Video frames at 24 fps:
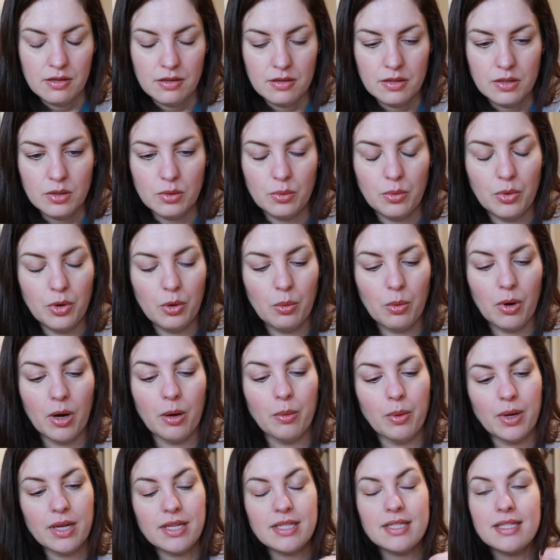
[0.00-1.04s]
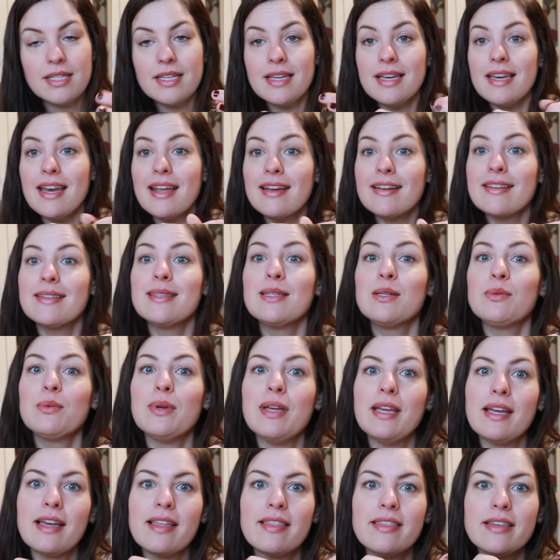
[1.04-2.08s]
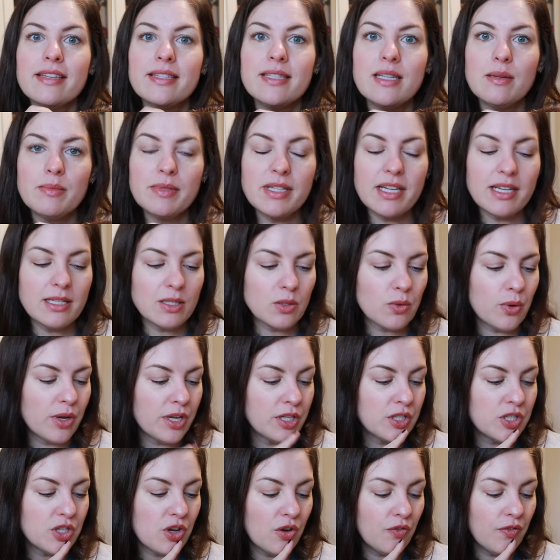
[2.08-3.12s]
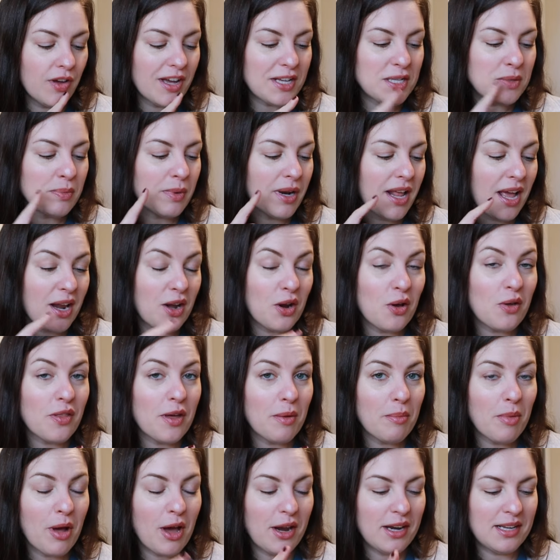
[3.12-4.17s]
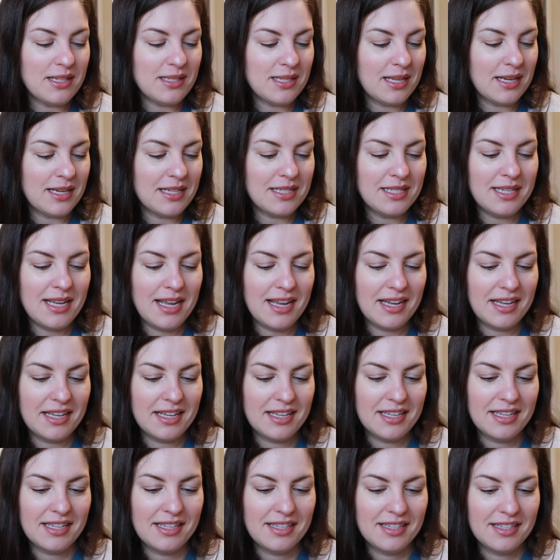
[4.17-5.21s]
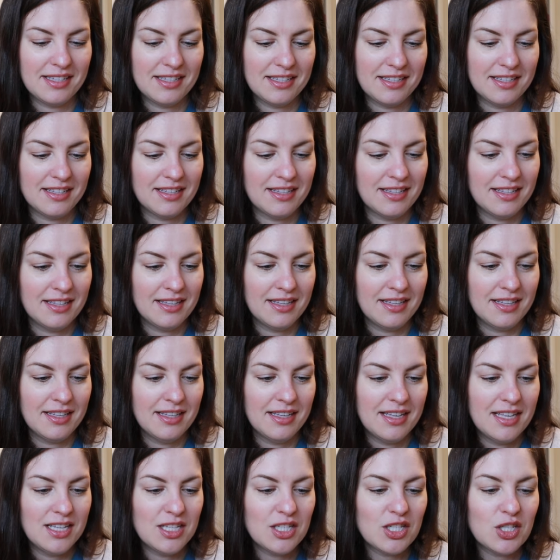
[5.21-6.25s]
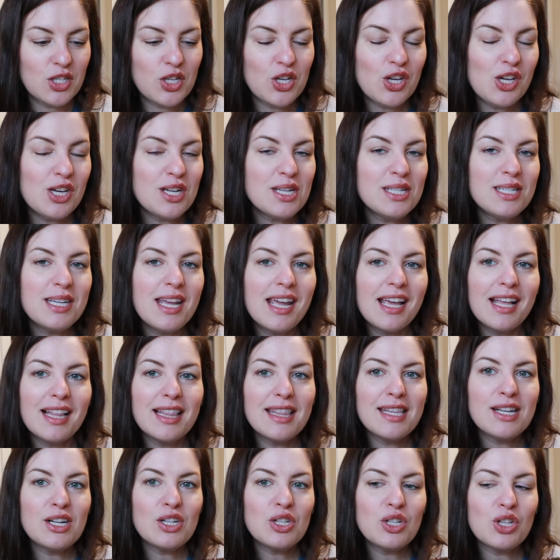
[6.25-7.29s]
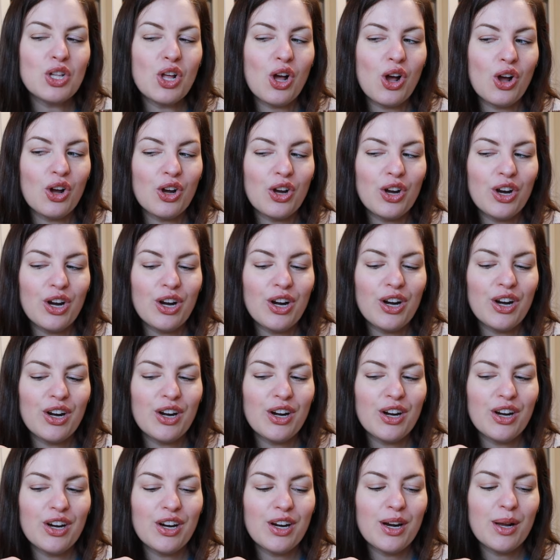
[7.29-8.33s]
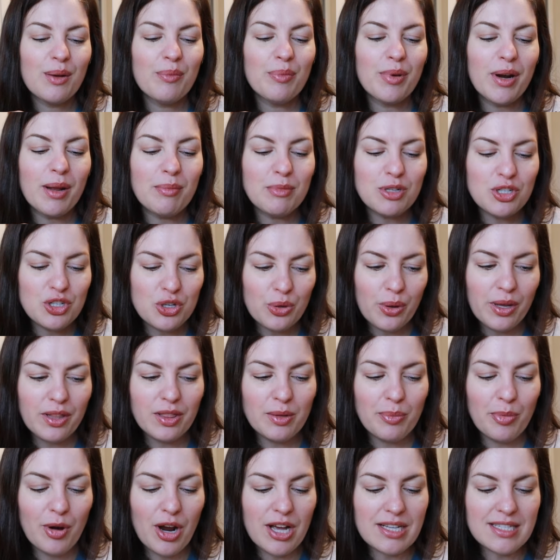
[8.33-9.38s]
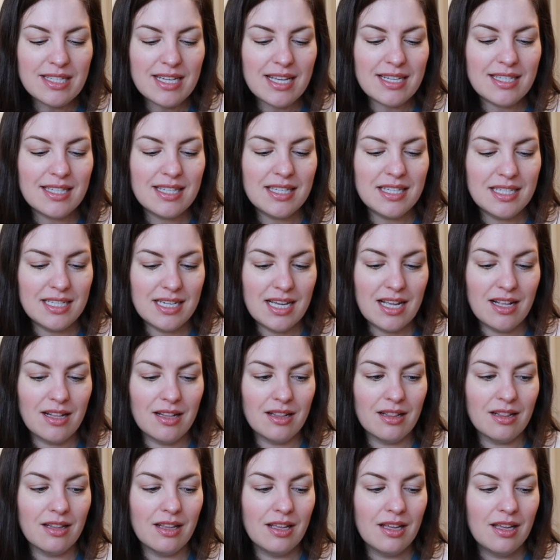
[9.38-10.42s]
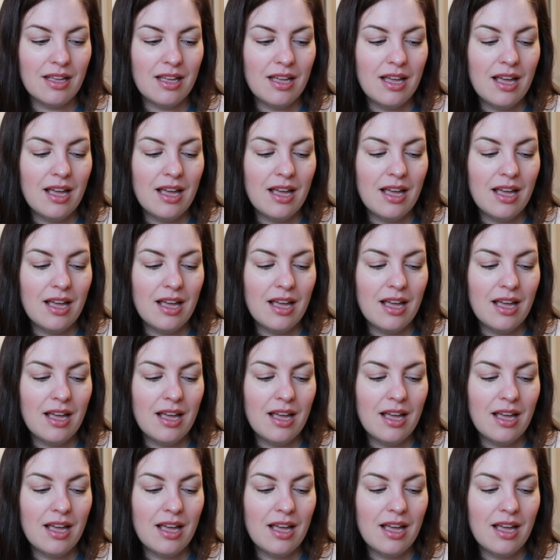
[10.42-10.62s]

So I wonder where I was. Next week. This seems like it's going so fast, but I know that body's gonna take, it's gonna take a little longer. But I'm enjoying the process still.